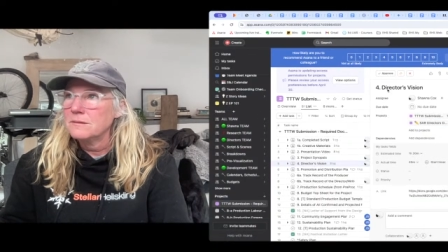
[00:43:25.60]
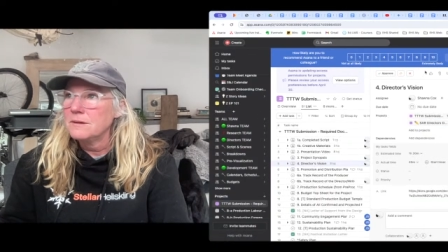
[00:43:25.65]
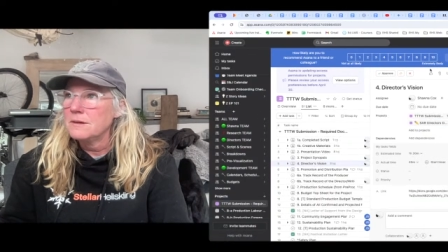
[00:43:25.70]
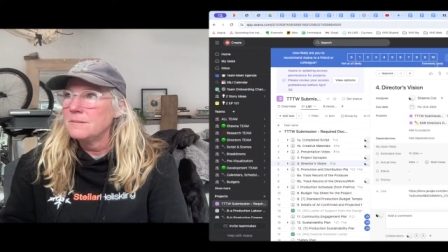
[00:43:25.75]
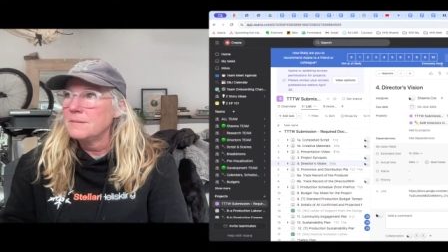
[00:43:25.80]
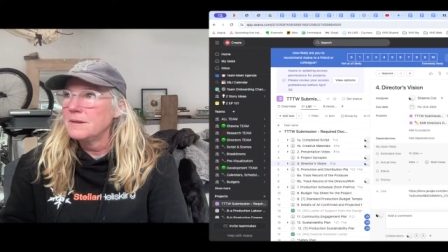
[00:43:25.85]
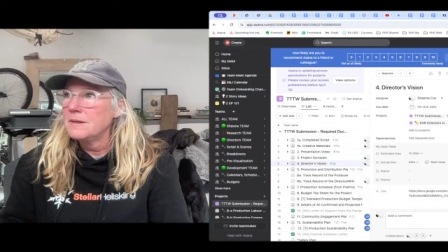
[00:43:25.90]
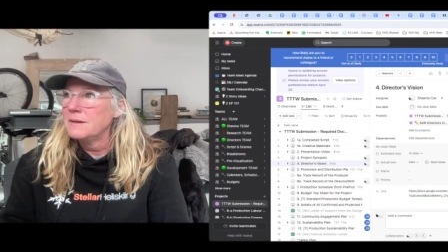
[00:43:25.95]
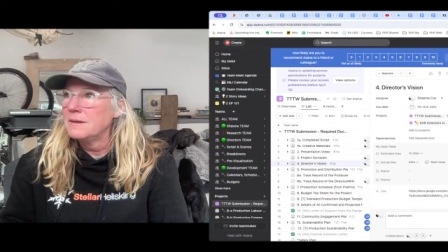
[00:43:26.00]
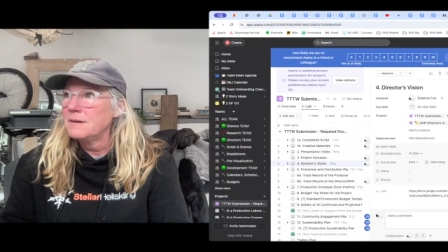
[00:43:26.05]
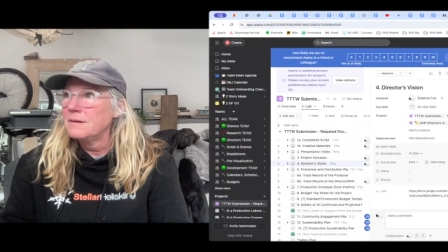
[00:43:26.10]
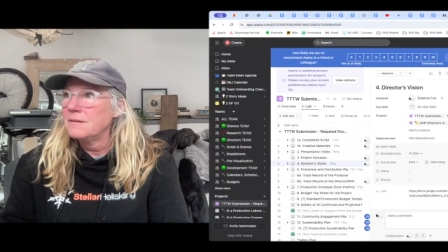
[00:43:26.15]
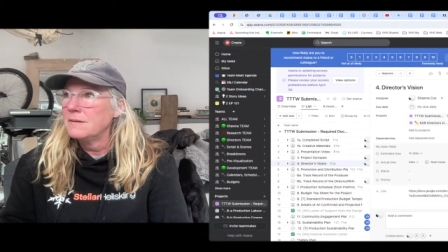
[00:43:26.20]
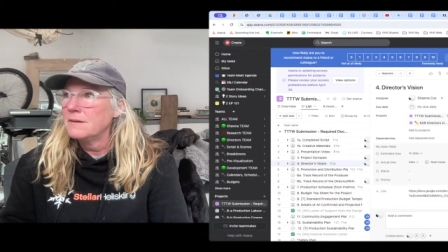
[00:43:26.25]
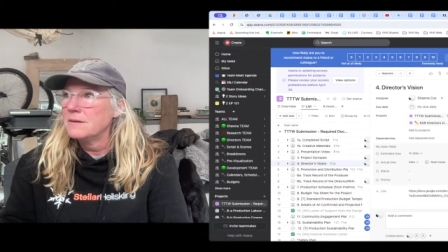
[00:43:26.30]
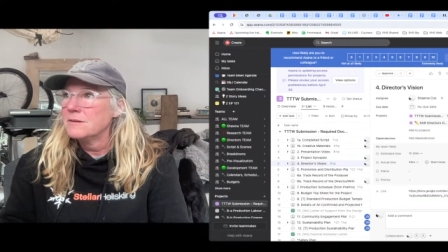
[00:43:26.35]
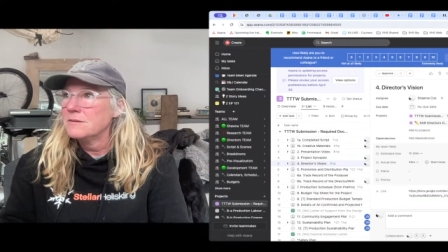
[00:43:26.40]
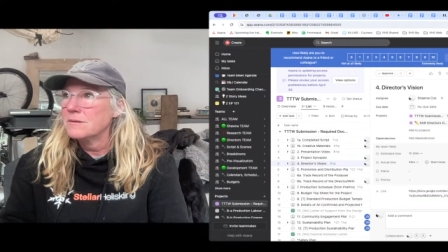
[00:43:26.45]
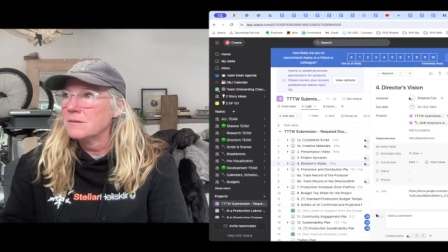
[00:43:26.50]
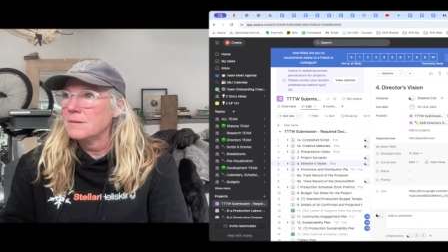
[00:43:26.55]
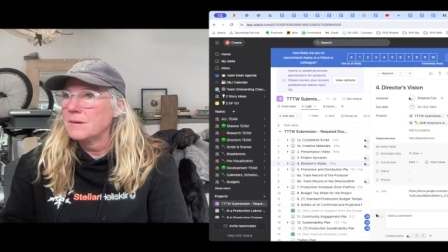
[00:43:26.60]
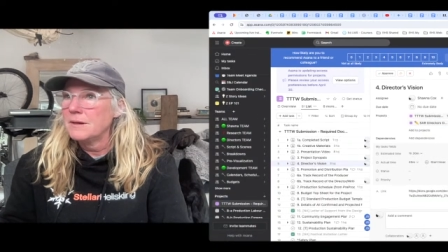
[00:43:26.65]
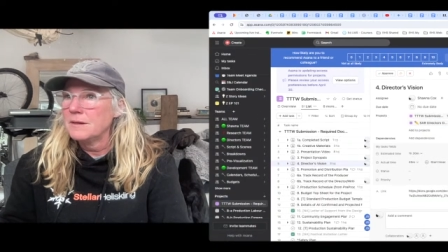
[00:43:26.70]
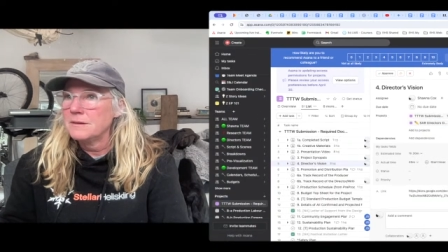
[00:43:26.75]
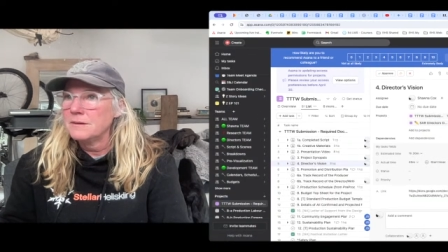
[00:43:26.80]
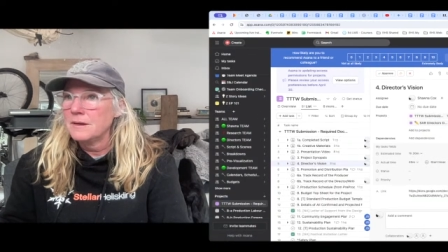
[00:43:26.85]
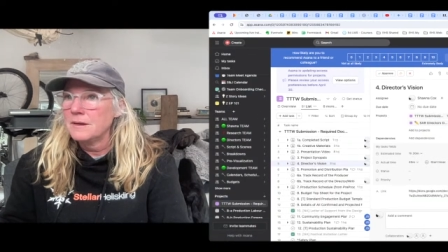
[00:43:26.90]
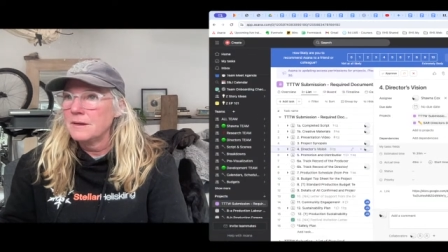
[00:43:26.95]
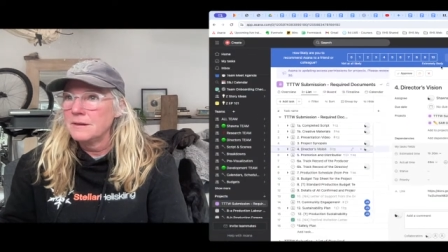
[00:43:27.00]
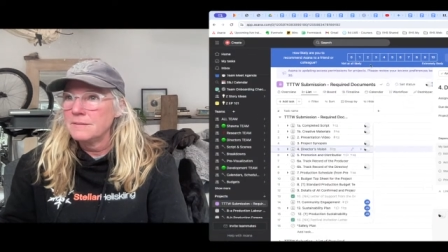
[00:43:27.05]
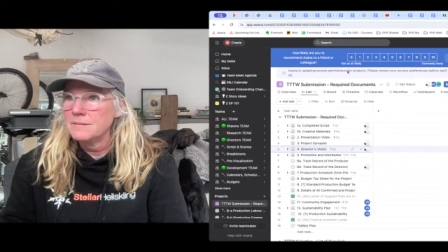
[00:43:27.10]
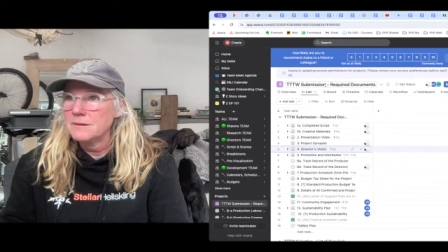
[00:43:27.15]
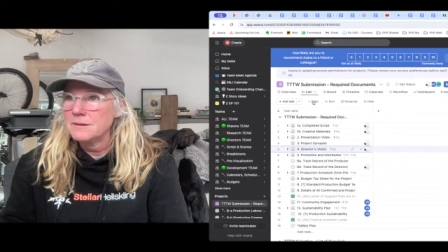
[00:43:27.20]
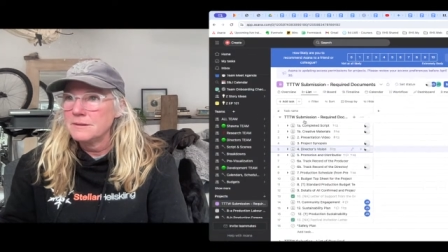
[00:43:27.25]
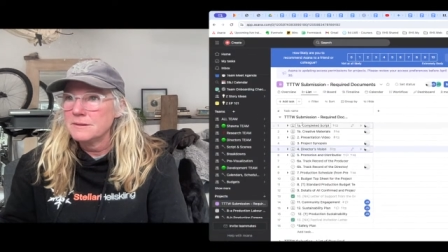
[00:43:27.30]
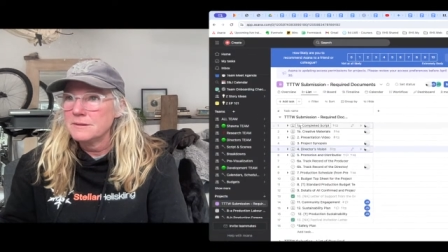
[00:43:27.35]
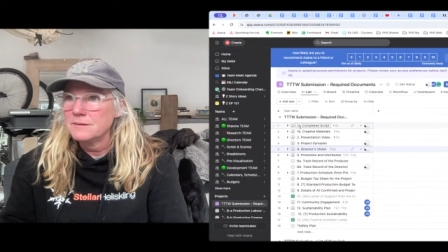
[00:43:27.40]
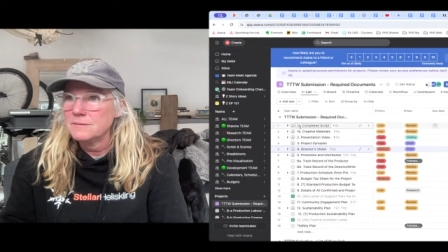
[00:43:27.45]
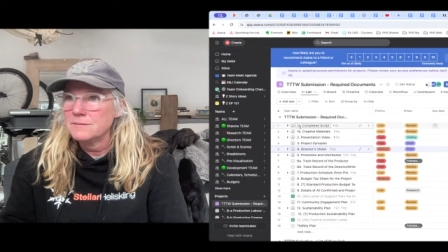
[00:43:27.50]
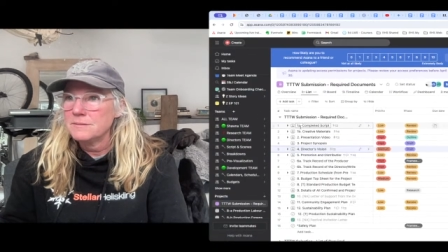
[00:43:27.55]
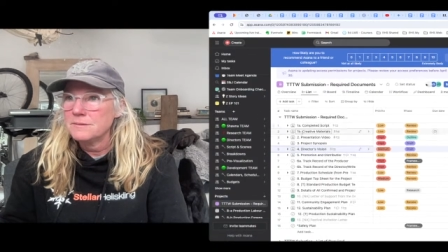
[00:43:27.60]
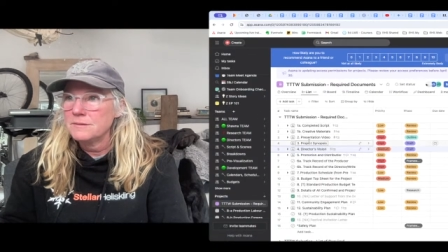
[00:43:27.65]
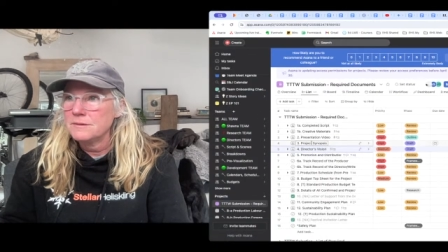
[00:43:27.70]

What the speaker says: where am I now in these required documents?